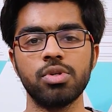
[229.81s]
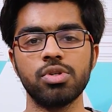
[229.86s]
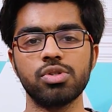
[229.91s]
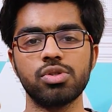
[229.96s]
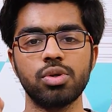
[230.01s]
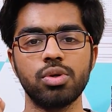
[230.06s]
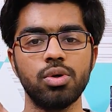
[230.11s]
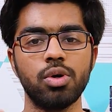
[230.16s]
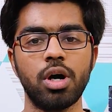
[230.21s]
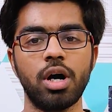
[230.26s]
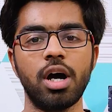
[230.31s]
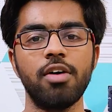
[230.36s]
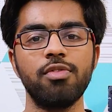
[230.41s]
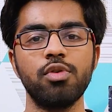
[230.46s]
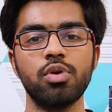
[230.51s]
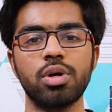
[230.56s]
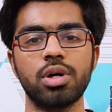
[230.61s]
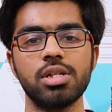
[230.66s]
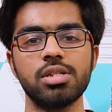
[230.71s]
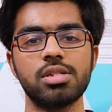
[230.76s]
So you
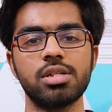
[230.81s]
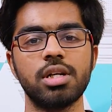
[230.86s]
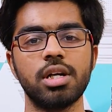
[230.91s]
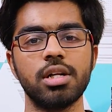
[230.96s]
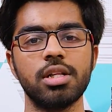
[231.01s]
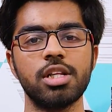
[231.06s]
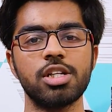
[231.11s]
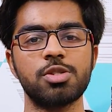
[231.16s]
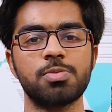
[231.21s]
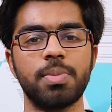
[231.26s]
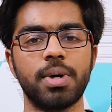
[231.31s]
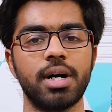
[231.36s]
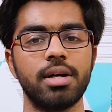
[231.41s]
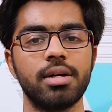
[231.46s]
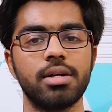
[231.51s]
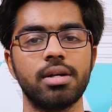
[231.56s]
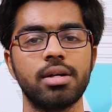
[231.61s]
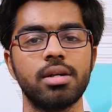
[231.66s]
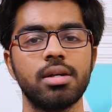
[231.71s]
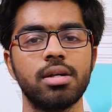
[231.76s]
have to consider this
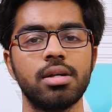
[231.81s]
part.